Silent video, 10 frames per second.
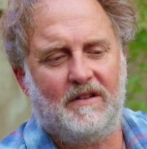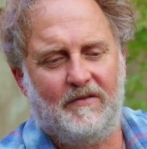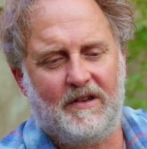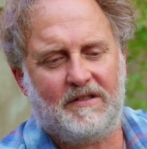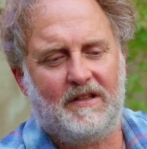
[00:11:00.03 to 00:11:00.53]

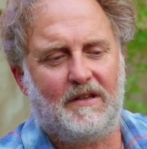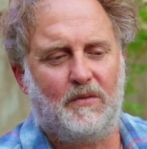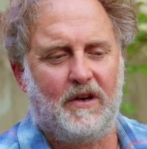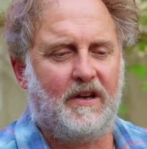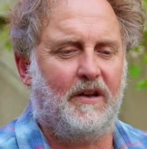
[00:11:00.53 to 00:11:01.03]
university. I
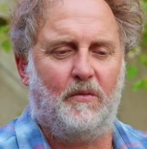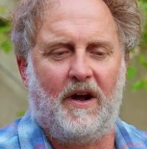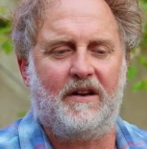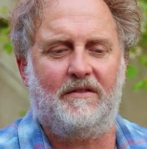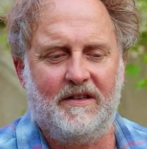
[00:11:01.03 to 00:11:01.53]
was working in
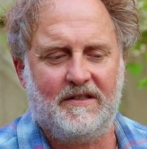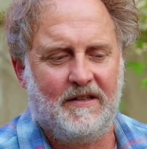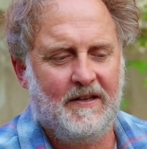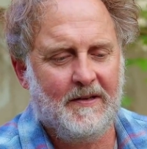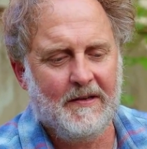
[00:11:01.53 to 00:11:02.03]
wineries
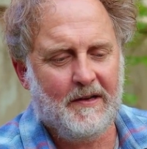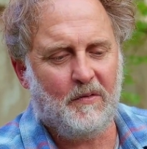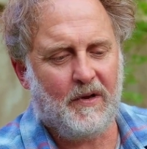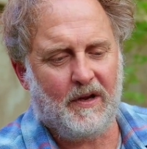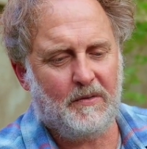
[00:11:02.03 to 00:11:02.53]

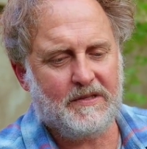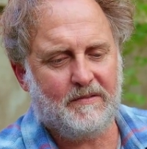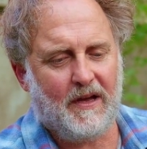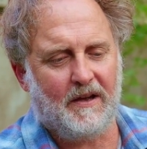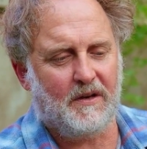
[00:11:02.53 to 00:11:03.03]
when I
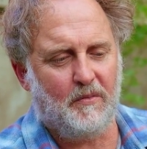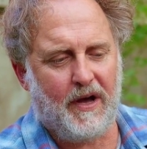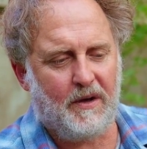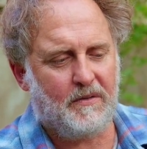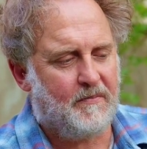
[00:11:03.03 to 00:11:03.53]
was out and
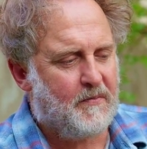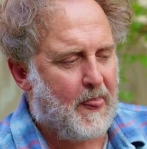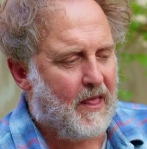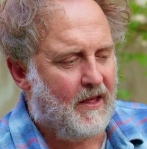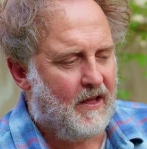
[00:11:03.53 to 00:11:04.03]
about.
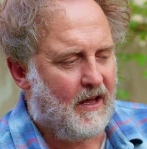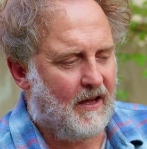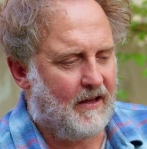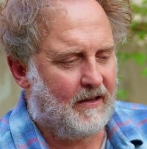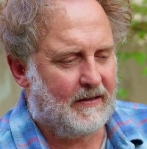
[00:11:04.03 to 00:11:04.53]

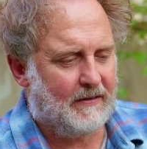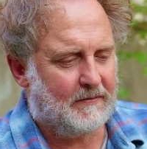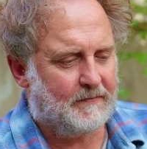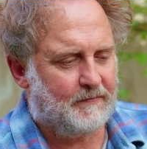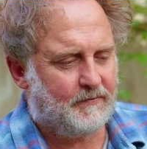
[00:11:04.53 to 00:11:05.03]

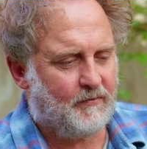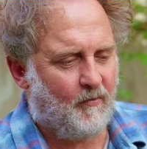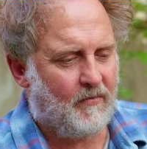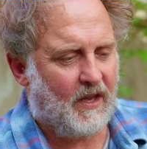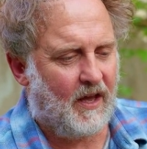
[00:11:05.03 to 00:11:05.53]
And
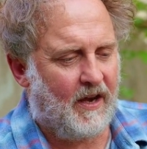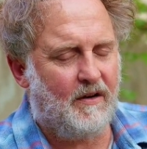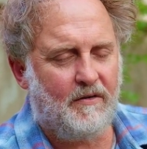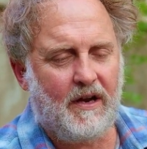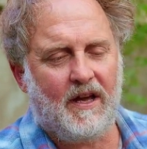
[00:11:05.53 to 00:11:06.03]

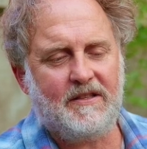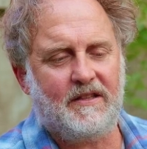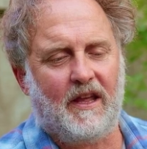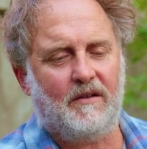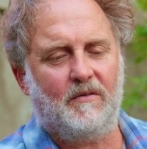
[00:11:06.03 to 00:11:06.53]
I
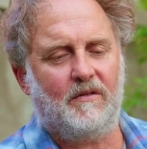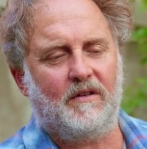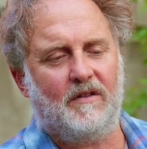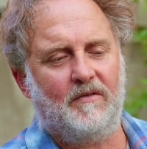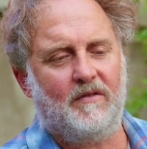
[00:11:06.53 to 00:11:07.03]
realized that
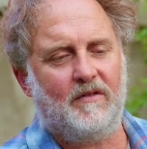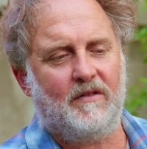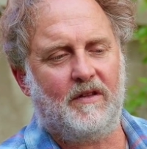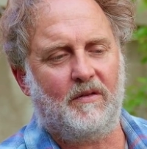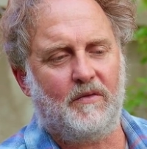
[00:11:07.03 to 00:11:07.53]

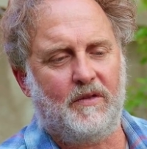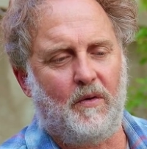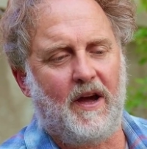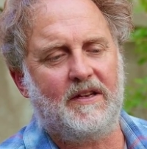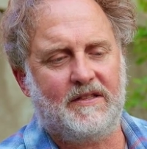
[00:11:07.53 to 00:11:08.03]
the
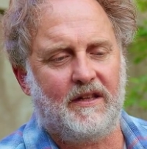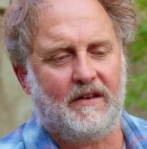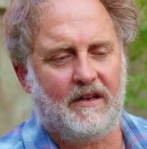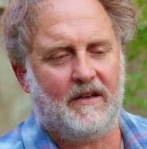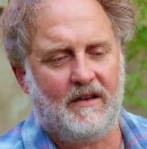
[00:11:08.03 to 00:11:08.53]
wines
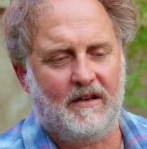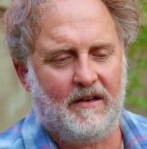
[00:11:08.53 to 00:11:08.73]
that